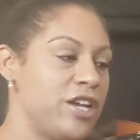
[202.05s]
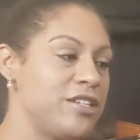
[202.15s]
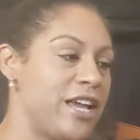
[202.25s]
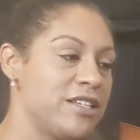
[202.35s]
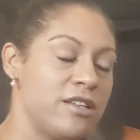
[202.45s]

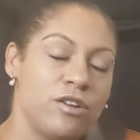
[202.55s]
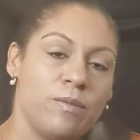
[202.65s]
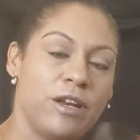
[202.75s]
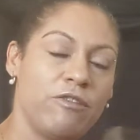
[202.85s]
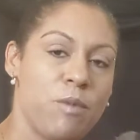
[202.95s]
It takes a little
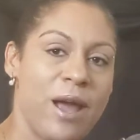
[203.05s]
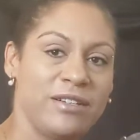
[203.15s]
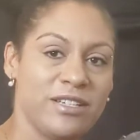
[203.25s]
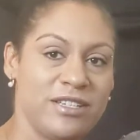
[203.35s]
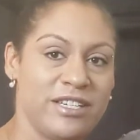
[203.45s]
bit of
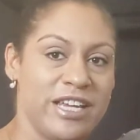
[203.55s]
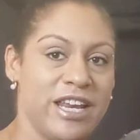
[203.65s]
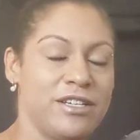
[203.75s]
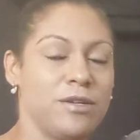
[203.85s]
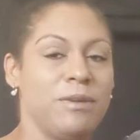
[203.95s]
practice to
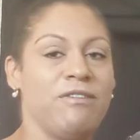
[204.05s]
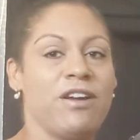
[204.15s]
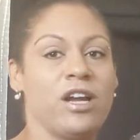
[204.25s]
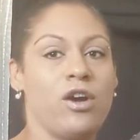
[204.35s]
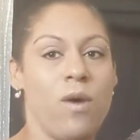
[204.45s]
get it to be
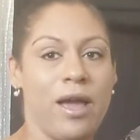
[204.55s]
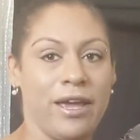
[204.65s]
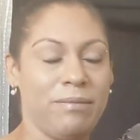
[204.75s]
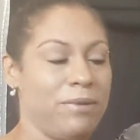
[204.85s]
very quiet,